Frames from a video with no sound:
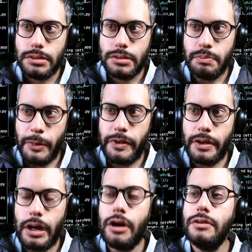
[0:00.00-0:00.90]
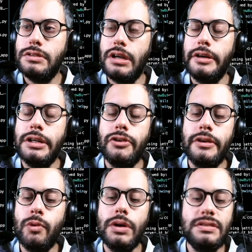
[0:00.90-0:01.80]
Maybe the. Oh, sorry. No, there
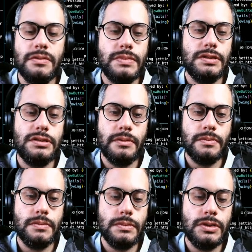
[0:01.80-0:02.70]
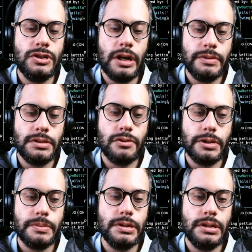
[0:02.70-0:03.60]
was some
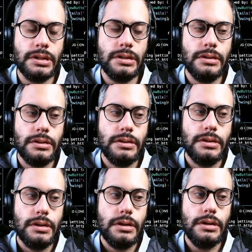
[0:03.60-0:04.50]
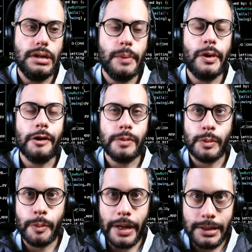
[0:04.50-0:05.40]
JavaScript. Yeah. Yeah, but I remember
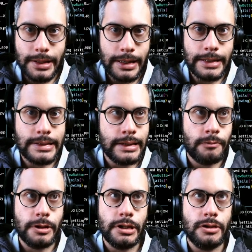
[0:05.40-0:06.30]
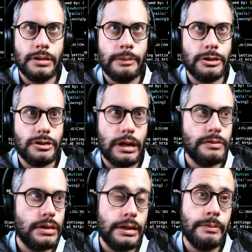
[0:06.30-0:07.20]
back then I didn't really know that much Java.
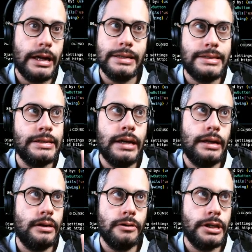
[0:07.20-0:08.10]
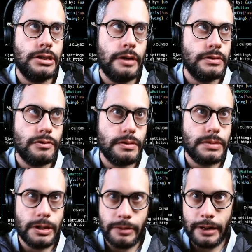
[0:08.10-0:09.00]
I mean, I did not know any JavaScript.
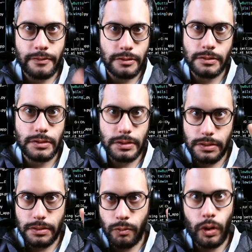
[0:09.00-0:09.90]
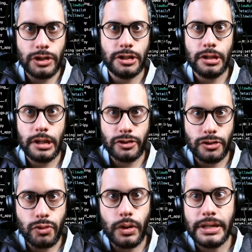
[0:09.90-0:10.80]
Even after watching the lecture
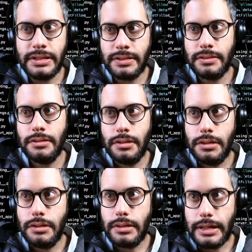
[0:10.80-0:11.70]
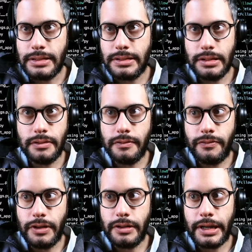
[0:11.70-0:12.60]
twice, I still
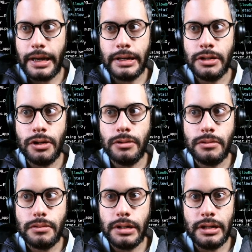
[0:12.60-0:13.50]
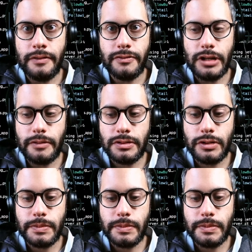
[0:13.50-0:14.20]
felt like I didn't know enough JavaScript.